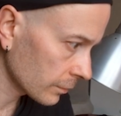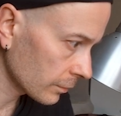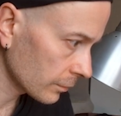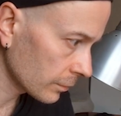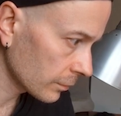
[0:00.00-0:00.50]

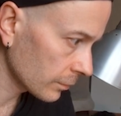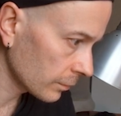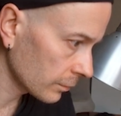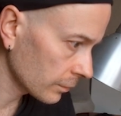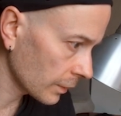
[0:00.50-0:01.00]

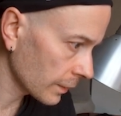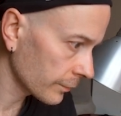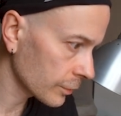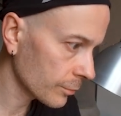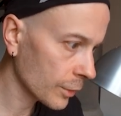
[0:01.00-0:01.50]
Good. Yeah,
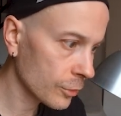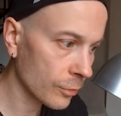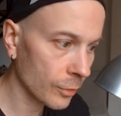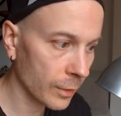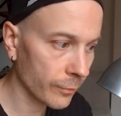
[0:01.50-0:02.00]
and just make
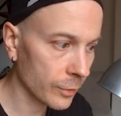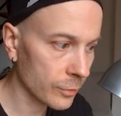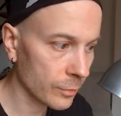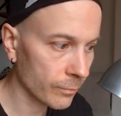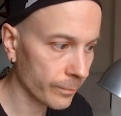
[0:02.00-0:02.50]
sure you have
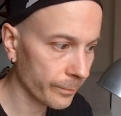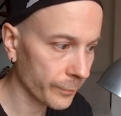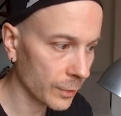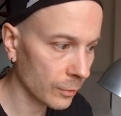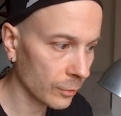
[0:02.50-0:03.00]
this
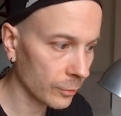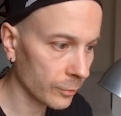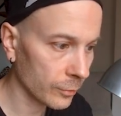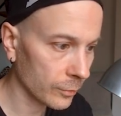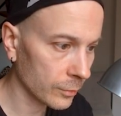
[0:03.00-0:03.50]

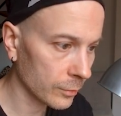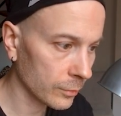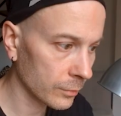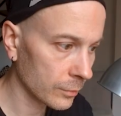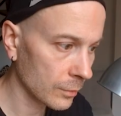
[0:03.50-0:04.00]
Claude
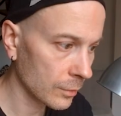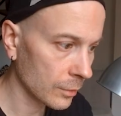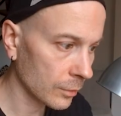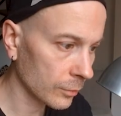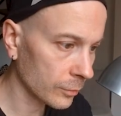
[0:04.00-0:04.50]

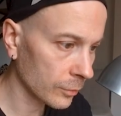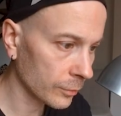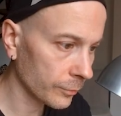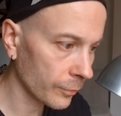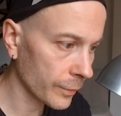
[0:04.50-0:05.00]

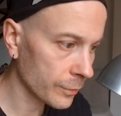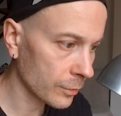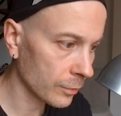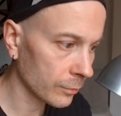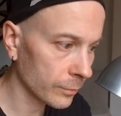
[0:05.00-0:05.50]
code for VS
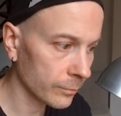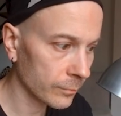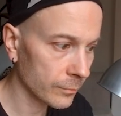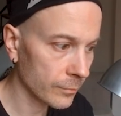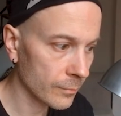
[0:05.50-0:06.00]
Code.
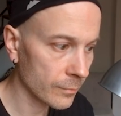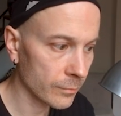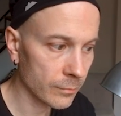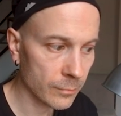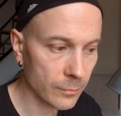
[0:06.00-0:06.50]

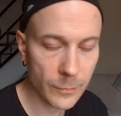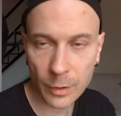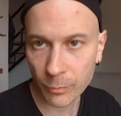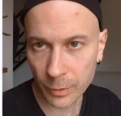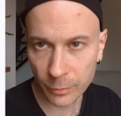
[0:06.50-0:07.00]

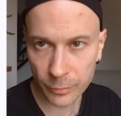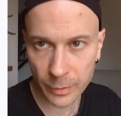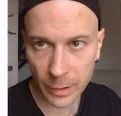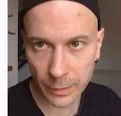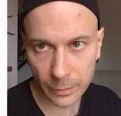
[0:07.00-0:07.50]
You want to
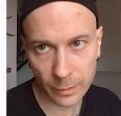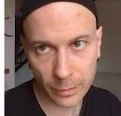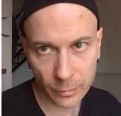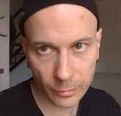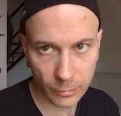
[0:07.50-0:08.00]
use that, and
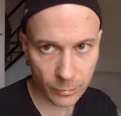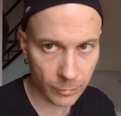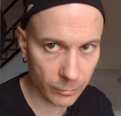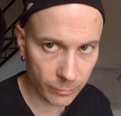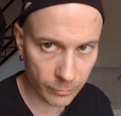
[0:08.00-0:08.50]
then
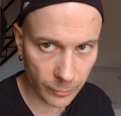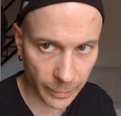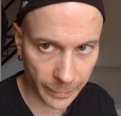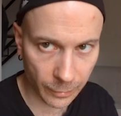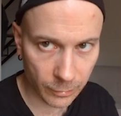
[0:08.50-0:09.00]
you
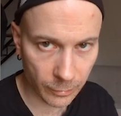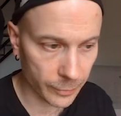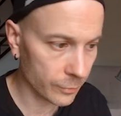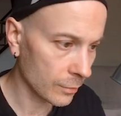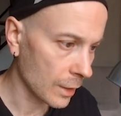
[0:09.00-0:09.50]
link.
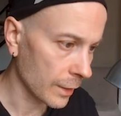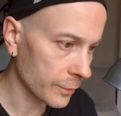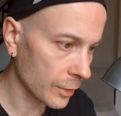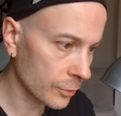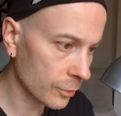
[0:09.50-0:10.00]
It's
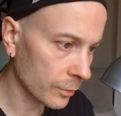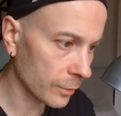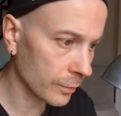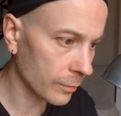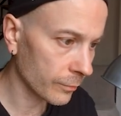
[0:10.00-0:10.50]

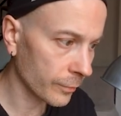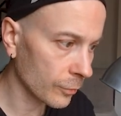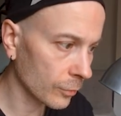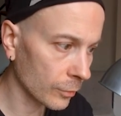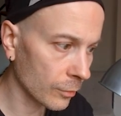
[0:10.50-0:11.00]
actually, if
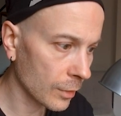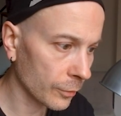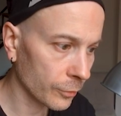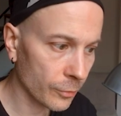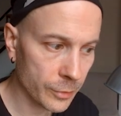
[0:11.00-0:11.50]
you don't know
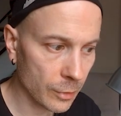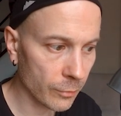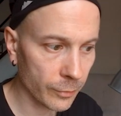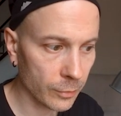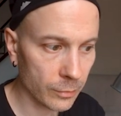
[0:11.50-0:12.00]
how to use any
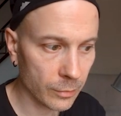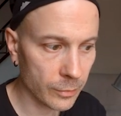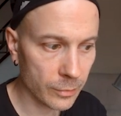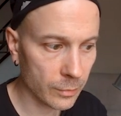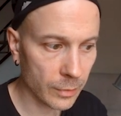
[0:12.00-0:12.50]
of it,
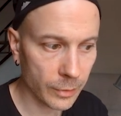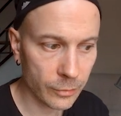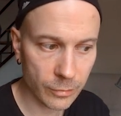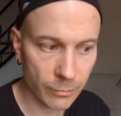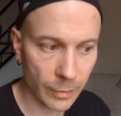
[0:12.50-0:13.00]
this is like
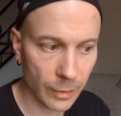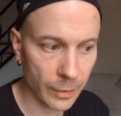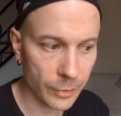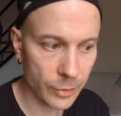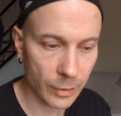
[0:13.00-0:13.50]
an
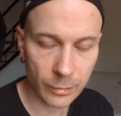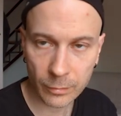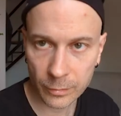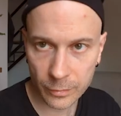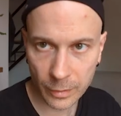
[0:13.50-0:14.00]
AI chat
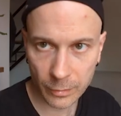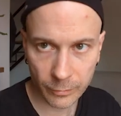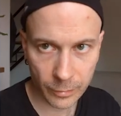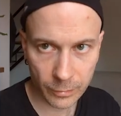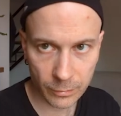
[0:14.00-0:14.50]
on the side
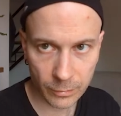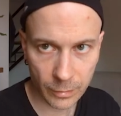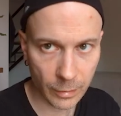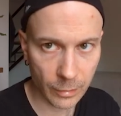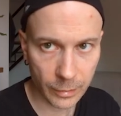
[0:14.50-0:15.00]
of it
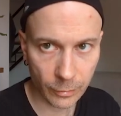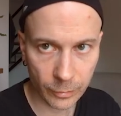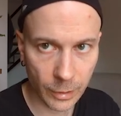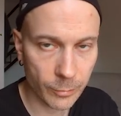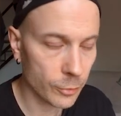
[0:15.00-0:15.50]
at
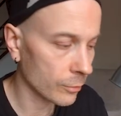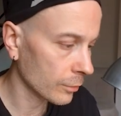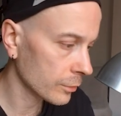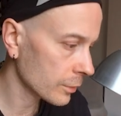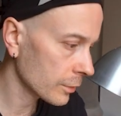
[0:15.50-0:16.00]
all times, so
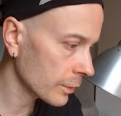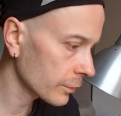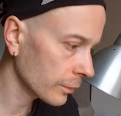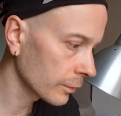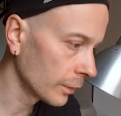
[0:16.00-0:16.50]
you can just
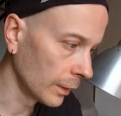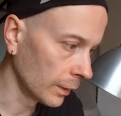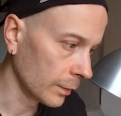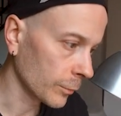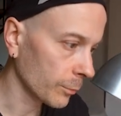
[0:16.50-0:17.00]
ask it.
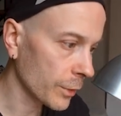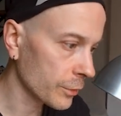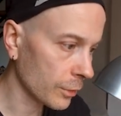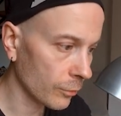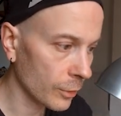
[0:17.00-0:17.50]
But
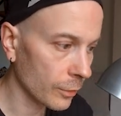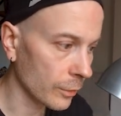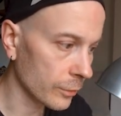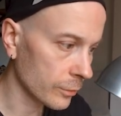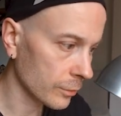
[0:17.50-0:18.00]
basically, you
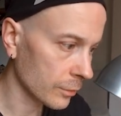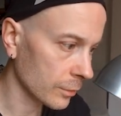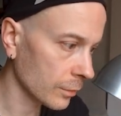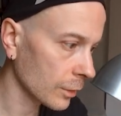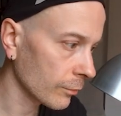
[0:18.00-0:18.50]
need this
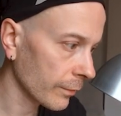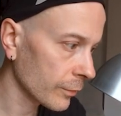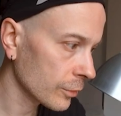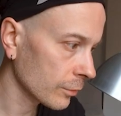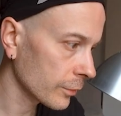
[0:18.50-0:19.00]
kind of
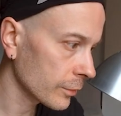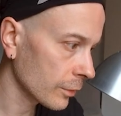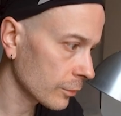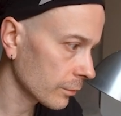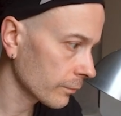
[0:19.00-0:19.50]
official
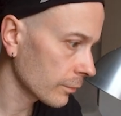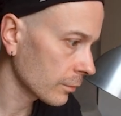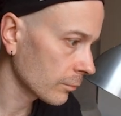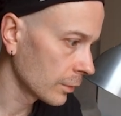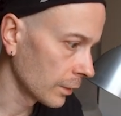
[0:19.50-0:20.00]
extension
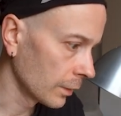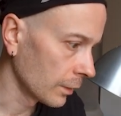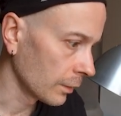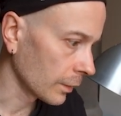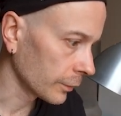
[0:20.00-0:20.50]
from
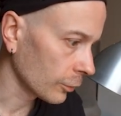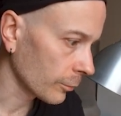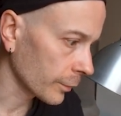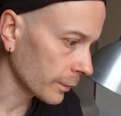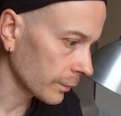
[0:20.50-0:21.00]

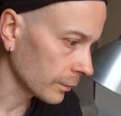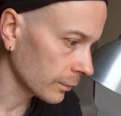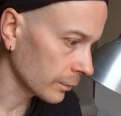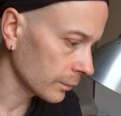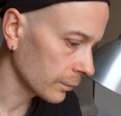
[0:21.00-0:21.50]
Anthropic,
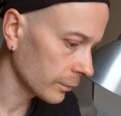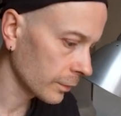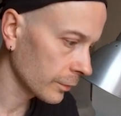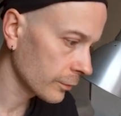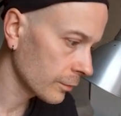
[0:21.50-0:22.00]
and
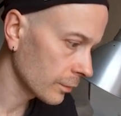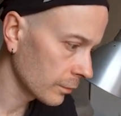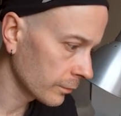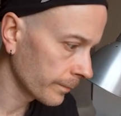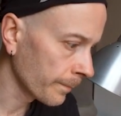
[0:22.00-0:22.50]
then it's
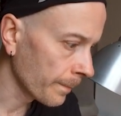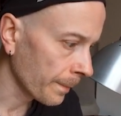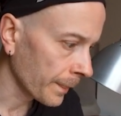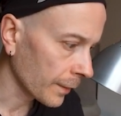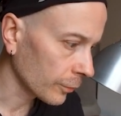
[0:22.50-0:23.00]

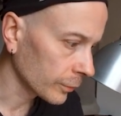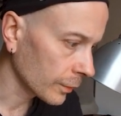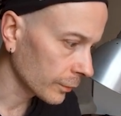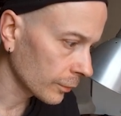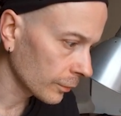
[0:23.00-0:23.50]
gonna
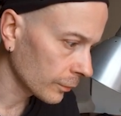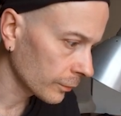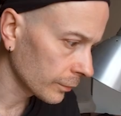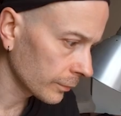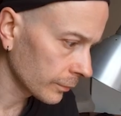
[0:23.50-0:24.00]
run
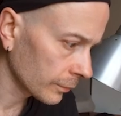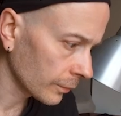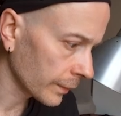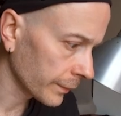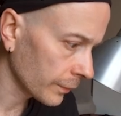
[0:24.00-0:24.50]
Claude
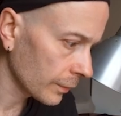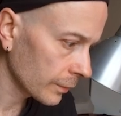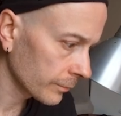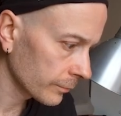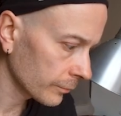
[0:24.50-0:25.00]
right
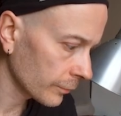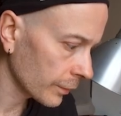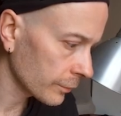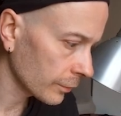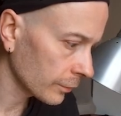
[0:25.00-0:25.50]
here.
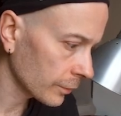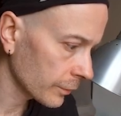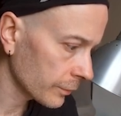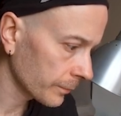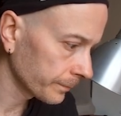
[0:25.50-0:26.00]
Yes, I
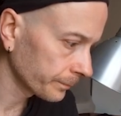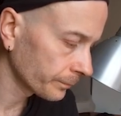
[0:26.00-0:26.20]
trust.